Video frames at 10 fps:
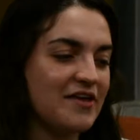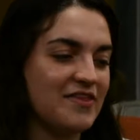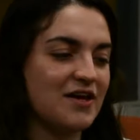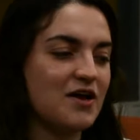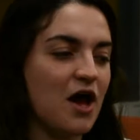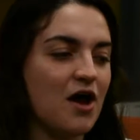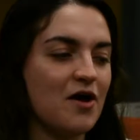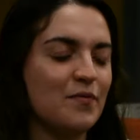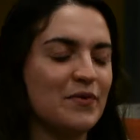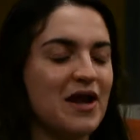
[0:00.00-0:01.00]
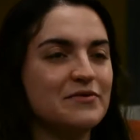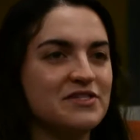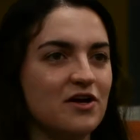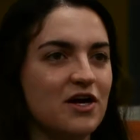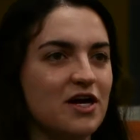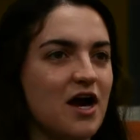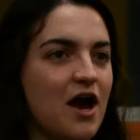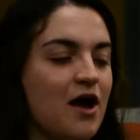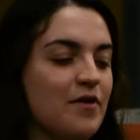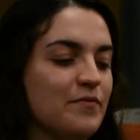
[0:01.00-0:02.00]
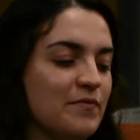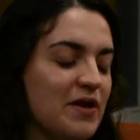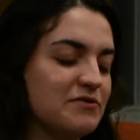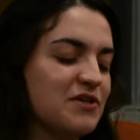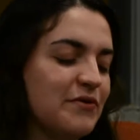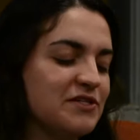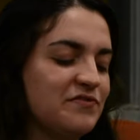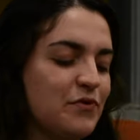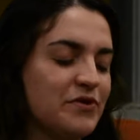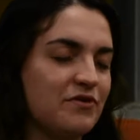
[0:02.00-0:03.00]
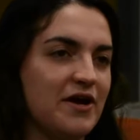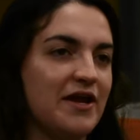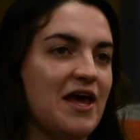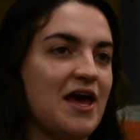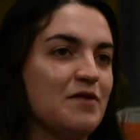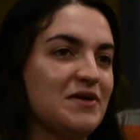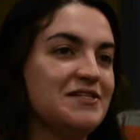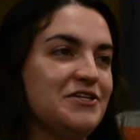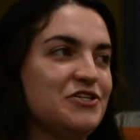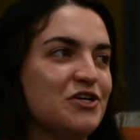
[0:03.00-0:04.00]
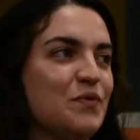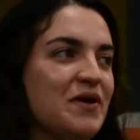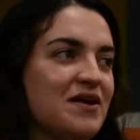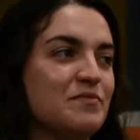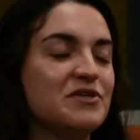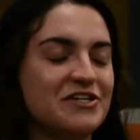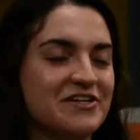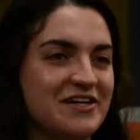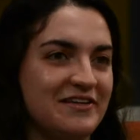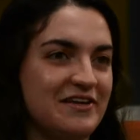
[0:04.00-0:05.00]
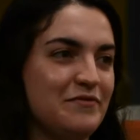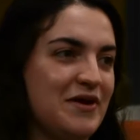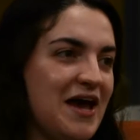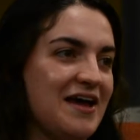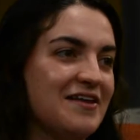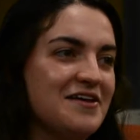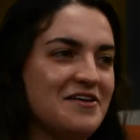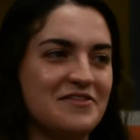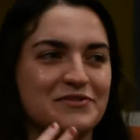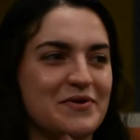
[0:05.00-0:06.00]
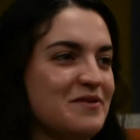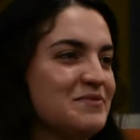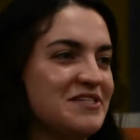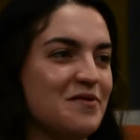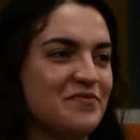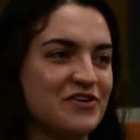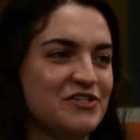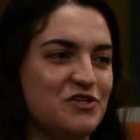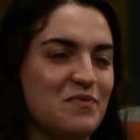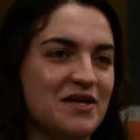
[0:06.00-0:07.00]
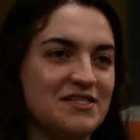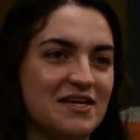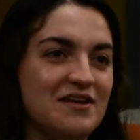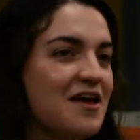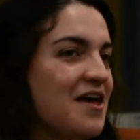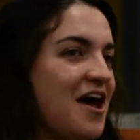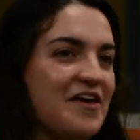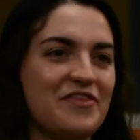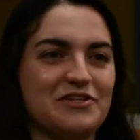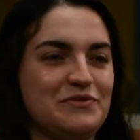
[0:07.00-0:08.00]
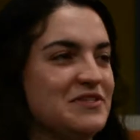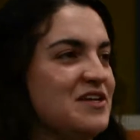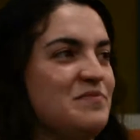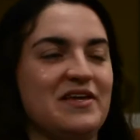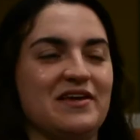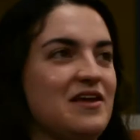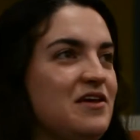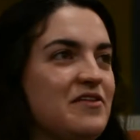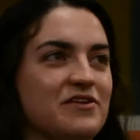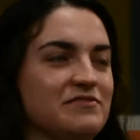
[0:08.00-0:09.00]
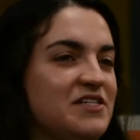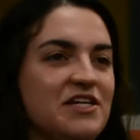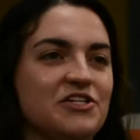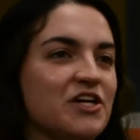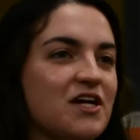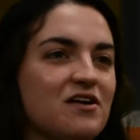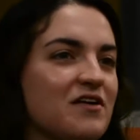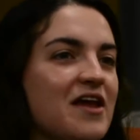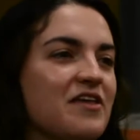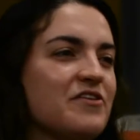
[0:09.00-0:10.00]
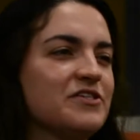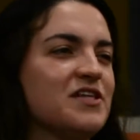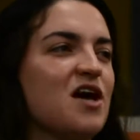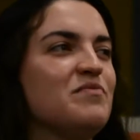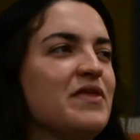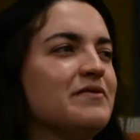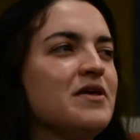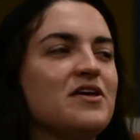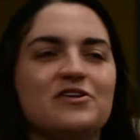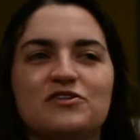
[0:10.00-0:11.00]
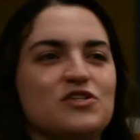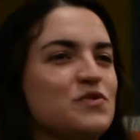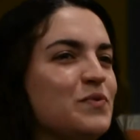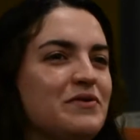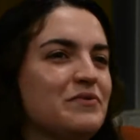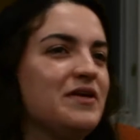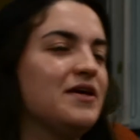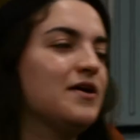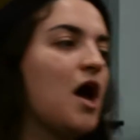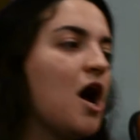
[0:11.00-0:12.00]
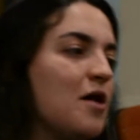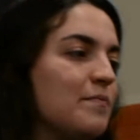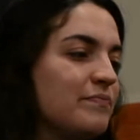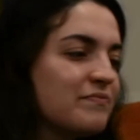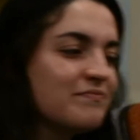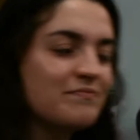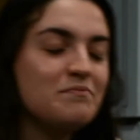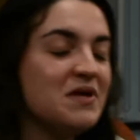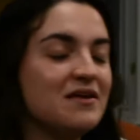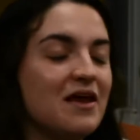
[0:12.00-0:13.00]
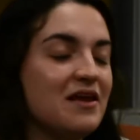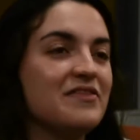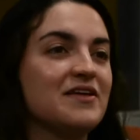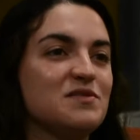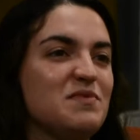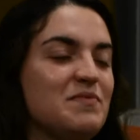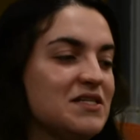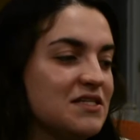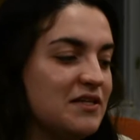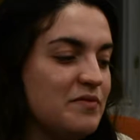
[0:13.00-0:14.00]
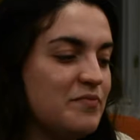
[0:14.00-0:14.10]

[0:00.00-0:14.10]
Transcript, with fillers: I think um, when I was younger um, and I was going into fourth grade and my teacher went on maternity leave, we had this random sub for two months and I thought she was going to be like any other teacher, or any other sub, like just wouldn't really um, mean anything to me basically.